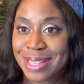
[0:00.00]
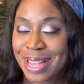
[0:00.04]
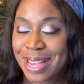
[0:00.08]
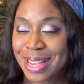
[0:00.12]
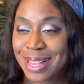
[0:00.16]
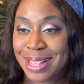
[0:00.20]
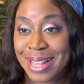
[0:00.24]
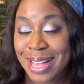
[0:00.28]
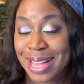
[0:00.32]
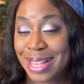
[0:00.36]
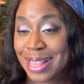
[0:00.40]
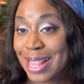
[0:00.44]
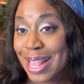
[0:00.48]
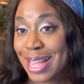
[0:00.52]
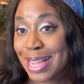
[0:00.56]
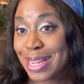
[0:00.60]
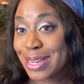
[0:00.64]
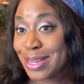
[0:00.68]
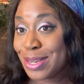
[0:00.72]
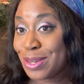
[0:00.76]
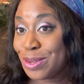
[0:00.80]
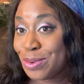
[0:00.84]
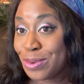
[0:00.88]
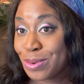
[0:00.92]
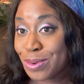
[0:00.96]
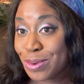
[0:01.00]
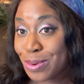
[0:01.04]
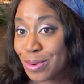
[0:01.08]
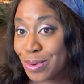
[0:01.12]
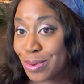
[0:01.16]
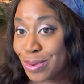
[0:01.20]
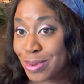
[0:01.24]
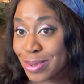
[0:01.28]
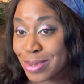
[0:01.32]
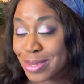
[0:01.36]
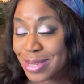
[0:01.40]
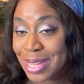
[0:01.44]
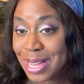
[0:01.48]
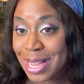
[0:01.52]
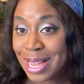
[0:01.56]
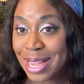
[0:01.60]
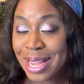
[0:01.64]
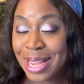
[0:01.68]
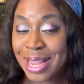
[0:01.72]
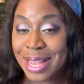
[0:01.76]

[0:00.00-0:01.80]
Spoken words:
They like noodles,